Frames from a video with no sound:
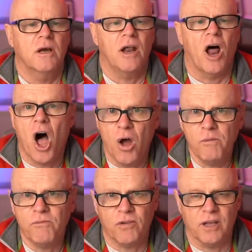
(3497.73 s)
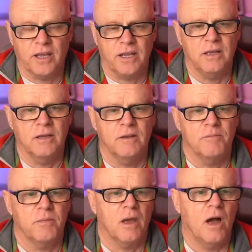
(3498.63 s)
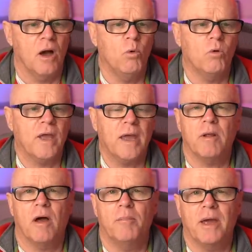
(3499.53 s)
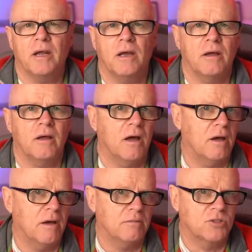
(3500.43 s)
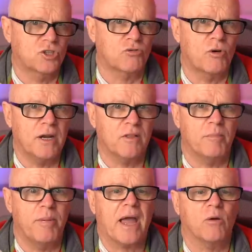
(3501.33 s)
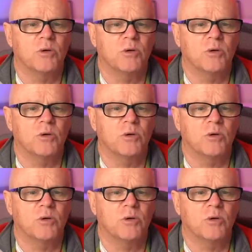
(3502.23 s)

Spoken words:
And hopefully, we'll get a better screen at the back,